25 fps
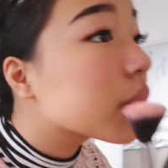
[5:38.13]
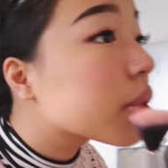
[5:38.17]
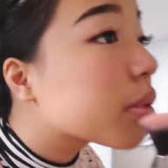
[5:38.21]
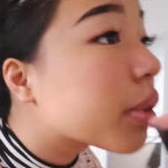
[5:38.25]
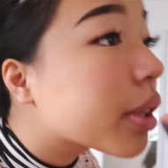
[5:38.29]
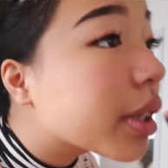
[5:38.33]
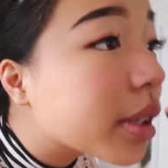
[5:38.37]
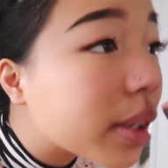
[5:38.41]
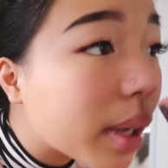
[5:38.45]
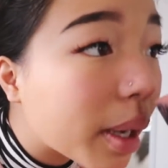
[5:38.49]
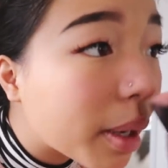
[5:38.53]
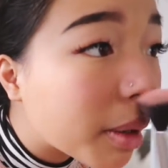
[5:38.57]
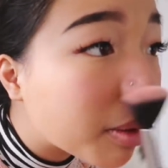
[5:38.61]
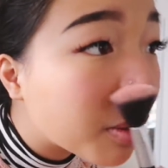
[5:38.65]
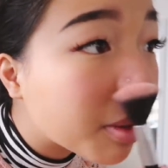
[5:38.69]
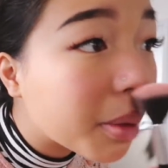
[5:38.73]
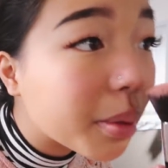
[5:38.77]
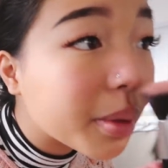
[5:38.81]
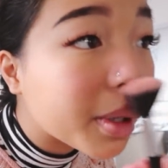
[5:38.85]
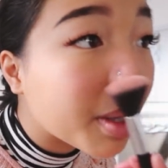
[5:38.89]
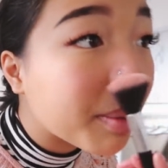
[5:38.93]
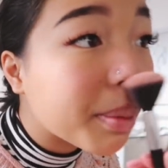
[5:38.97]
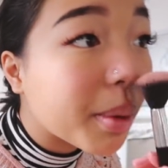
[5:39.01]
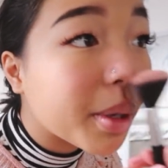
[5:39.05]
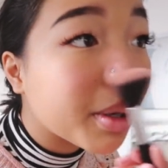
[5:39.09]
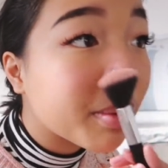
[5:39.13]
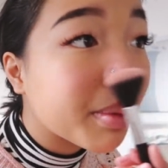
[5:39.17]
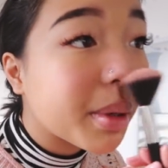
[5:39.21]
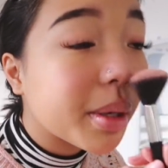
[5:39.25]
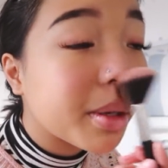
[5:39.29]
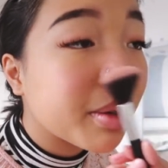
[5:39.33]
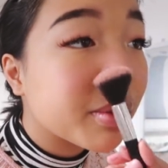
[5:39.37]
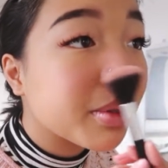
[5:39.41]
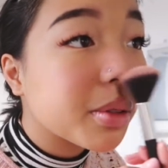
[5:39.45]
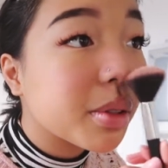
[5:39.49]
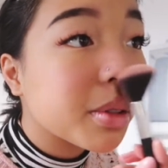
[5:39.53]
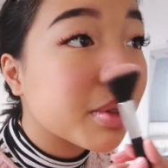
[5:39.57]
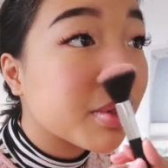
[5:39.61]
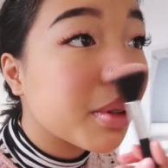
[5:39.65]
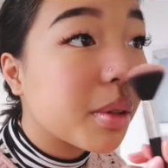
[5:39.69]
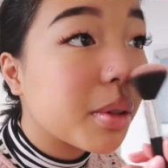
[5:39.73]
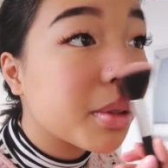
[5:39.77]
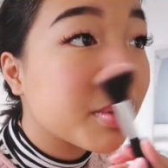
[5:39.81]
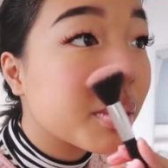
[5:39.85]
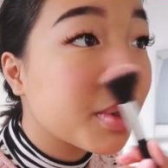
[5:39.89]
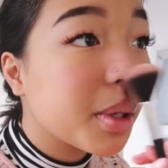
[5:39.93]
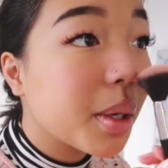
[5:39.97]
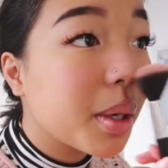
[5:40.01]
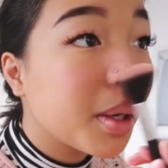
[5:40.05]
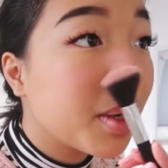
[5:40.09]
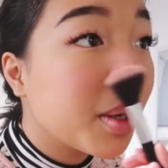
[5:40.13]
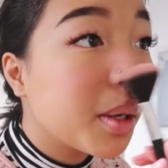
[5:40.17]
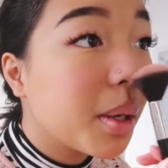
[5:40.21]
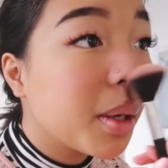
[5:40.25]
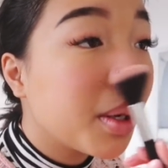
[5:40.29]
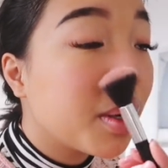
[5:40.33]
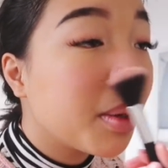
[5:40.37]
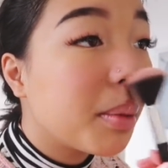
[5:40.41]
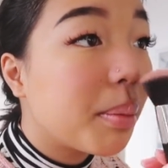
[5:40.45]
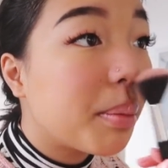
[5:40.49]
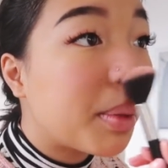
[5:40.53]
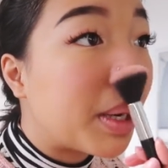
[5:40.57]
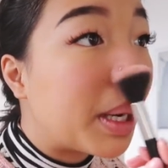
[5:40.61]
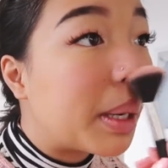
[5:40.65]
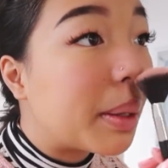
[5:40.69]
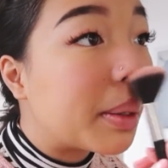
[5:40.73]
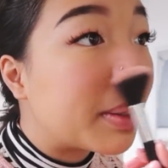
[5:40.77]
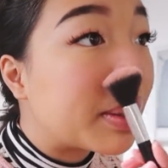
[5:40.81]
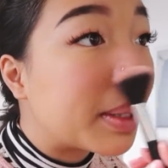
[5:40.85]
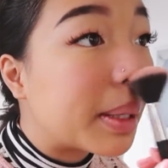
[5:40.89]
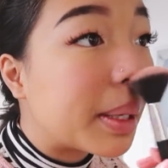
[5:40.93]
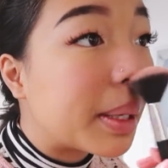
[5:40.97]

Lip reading: I don't know what that part of my nose is called, but